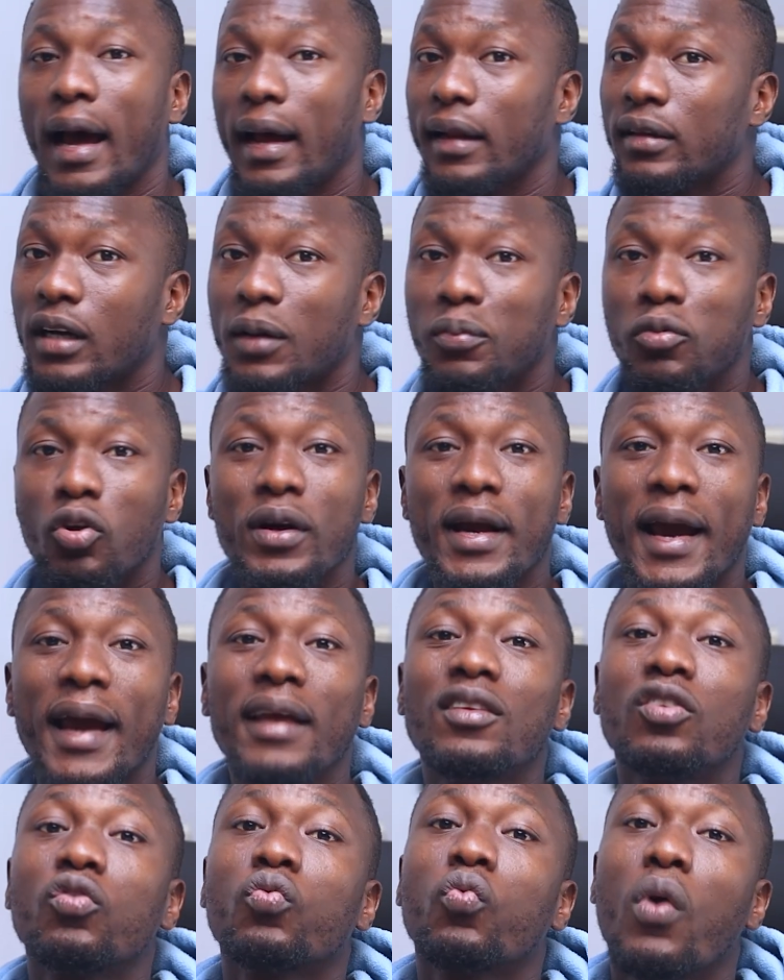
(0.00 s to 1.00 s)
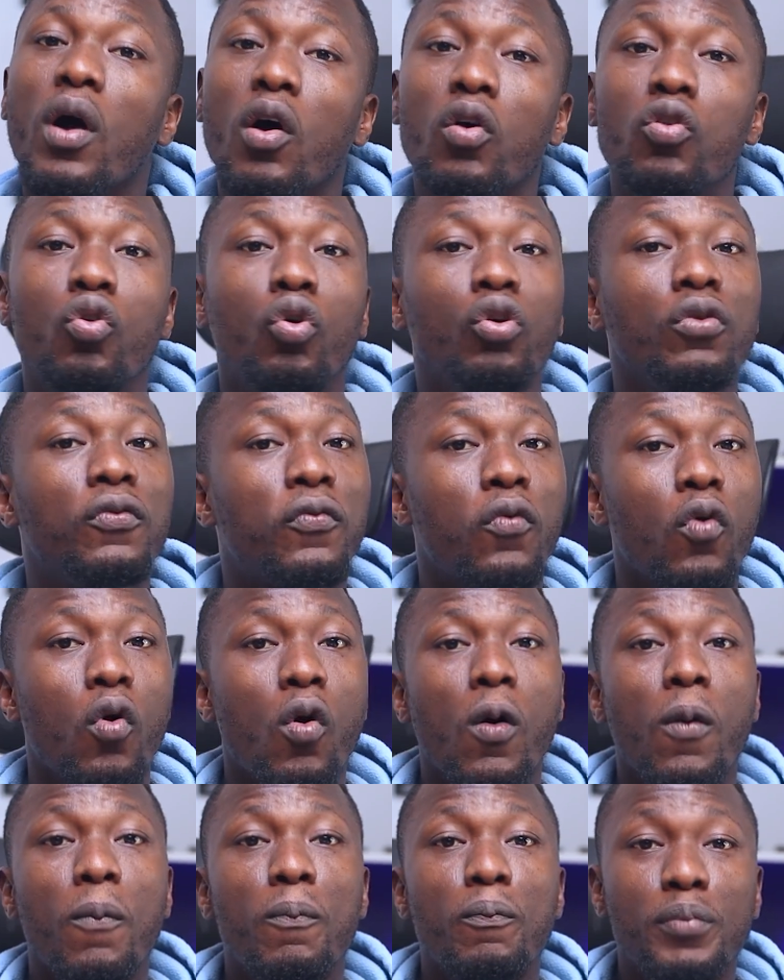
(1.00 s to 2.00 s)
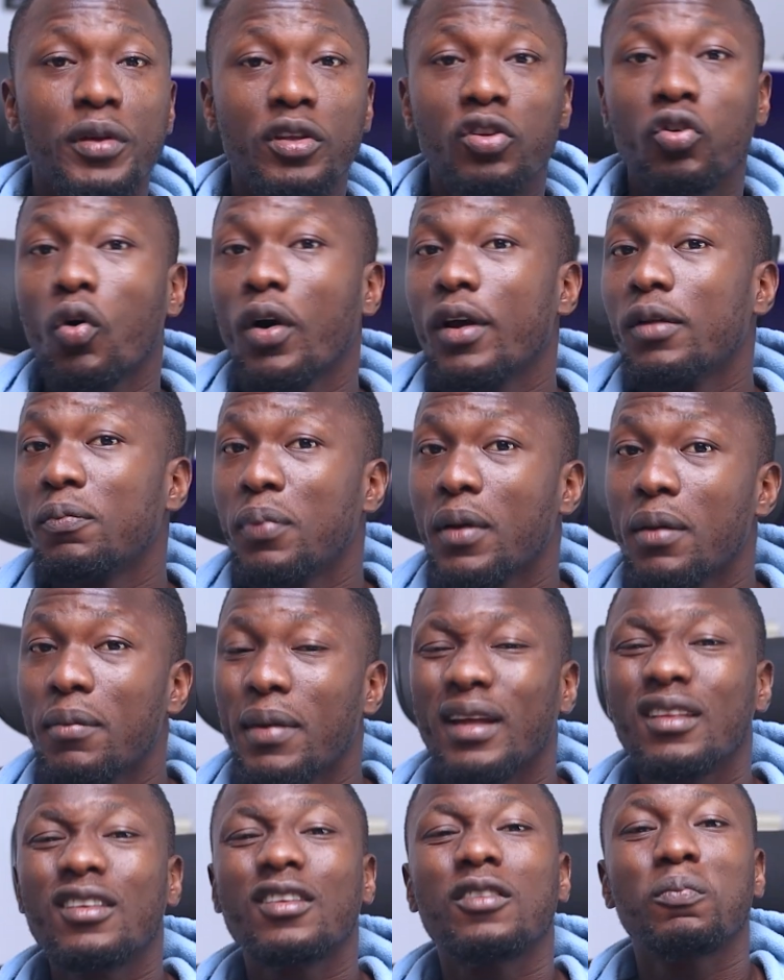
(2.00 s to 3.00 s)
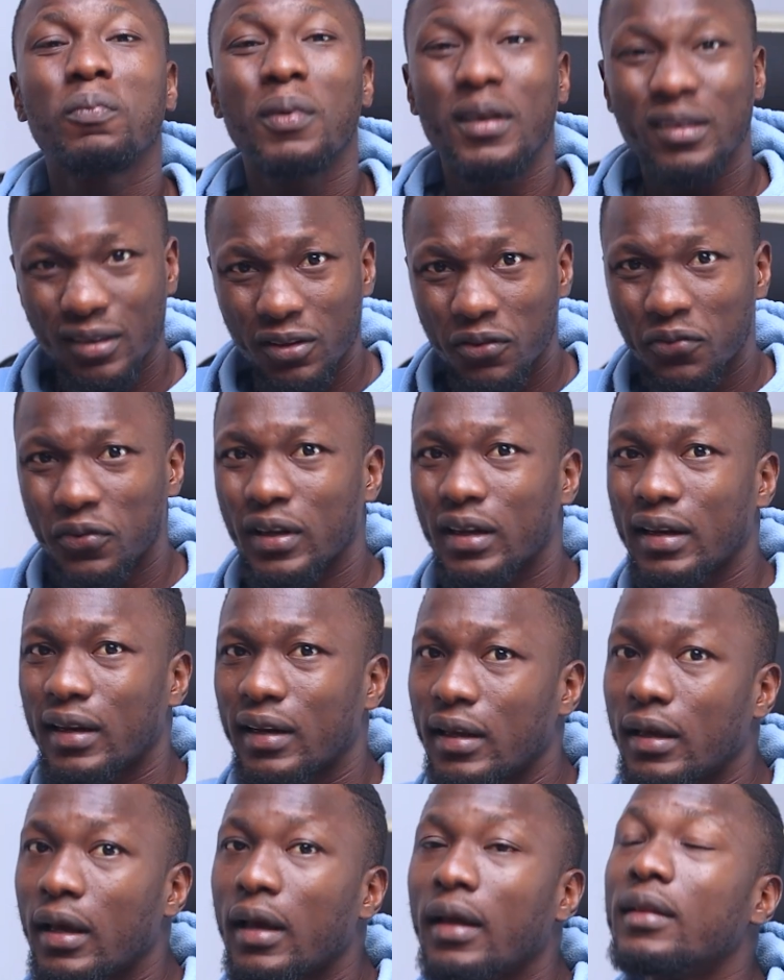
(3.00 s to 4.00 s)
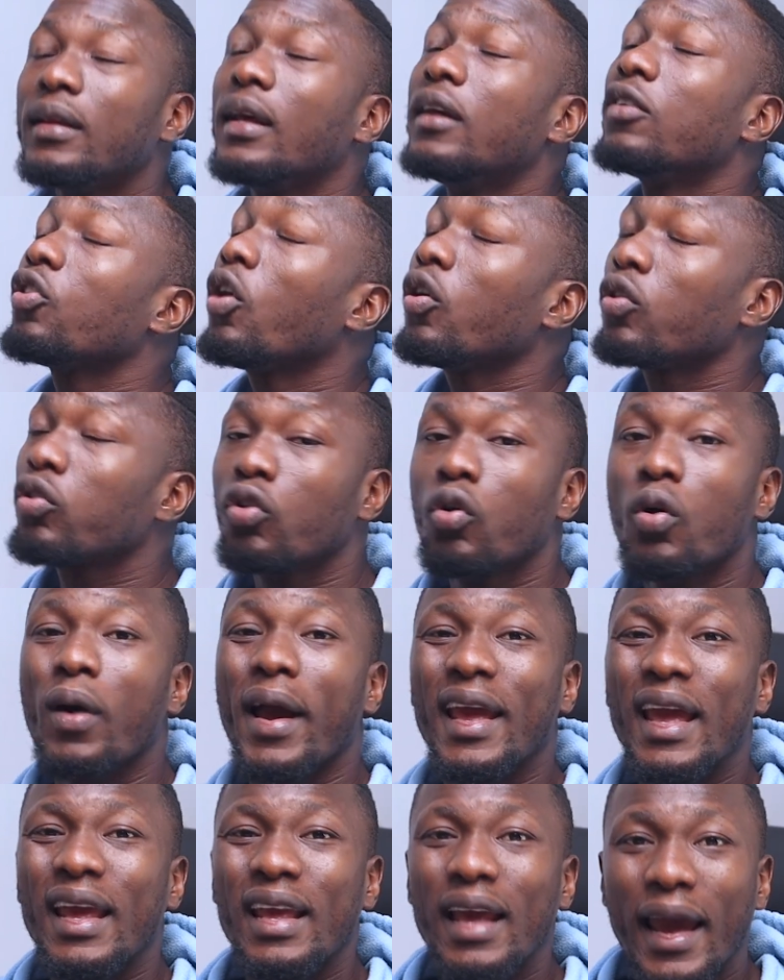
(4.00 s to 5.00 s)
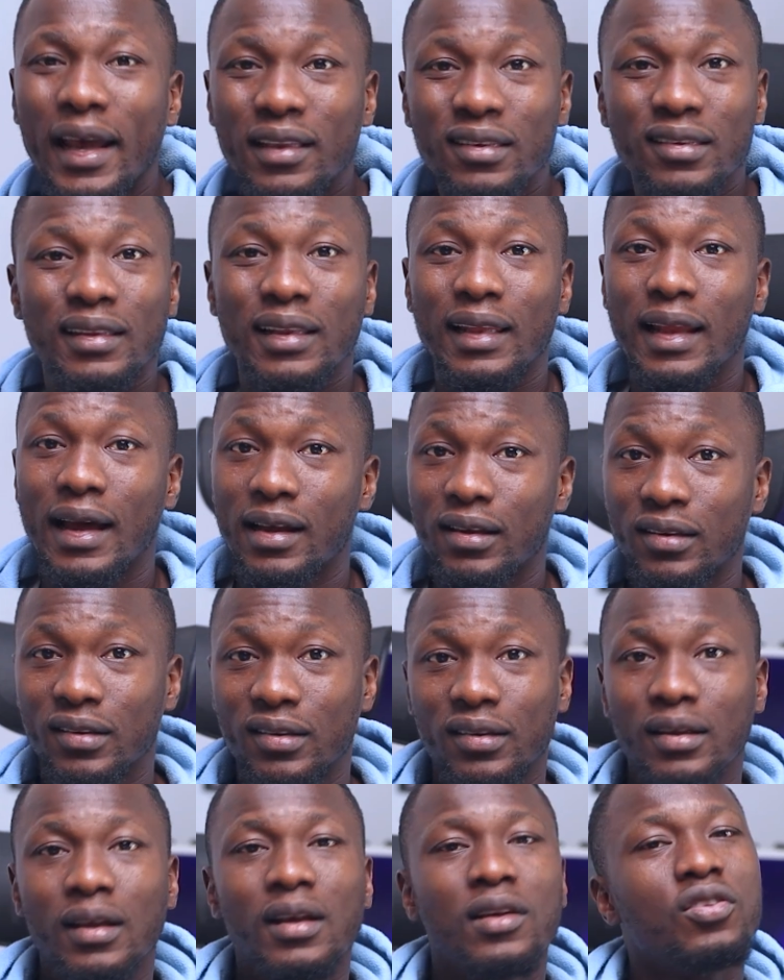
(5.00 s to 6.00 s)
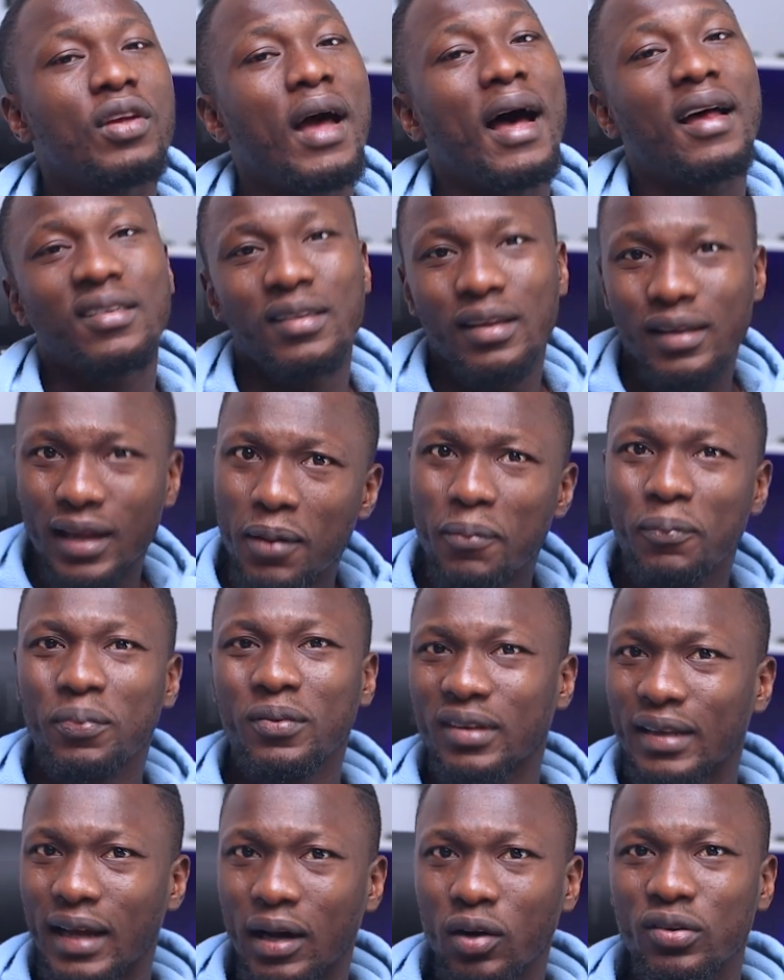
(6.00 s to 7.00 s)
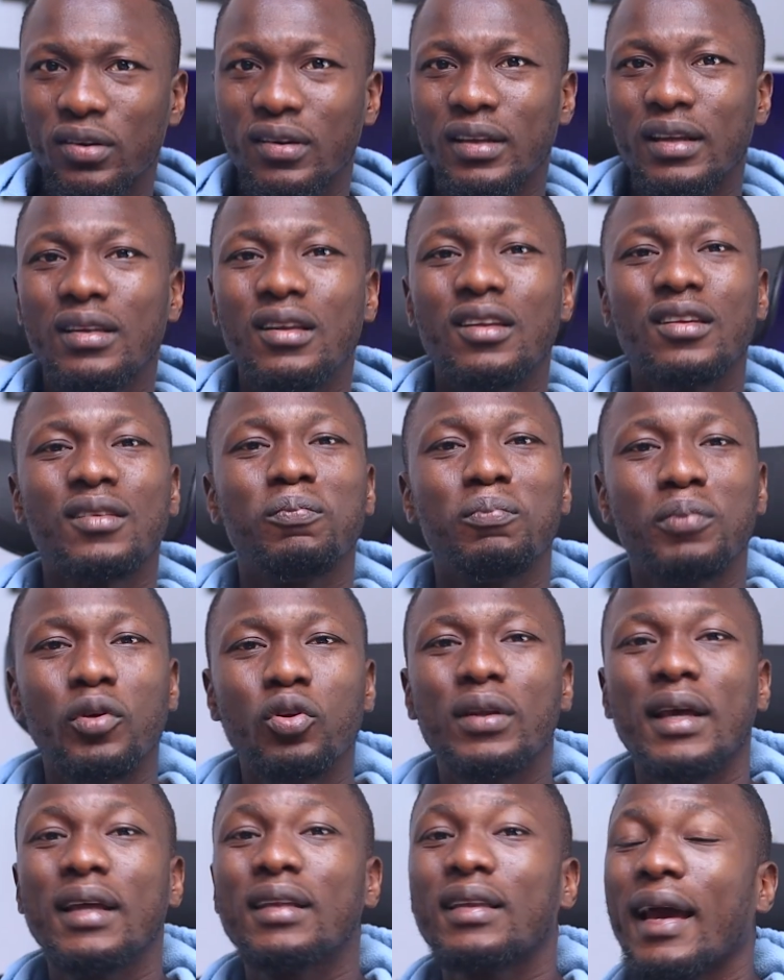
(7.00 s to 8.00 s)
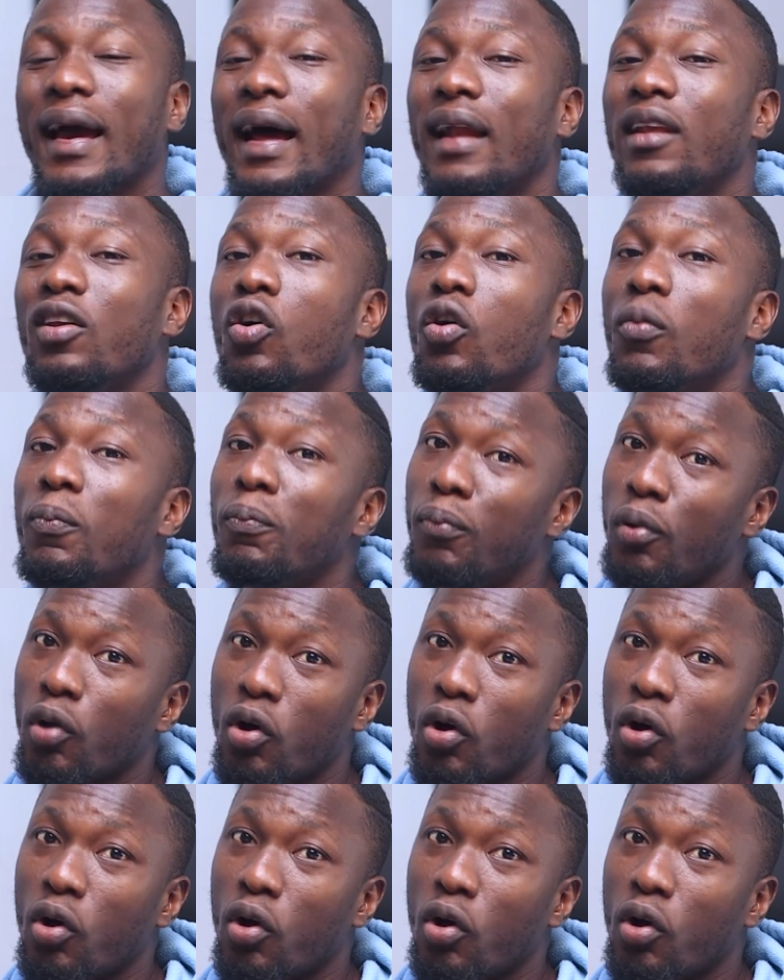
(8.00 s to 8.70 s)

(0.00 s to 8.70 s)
and CryptoGrind is well known for Bitcoin payments specifically. There is also Ethlance. As the name sounds, it is built entirely on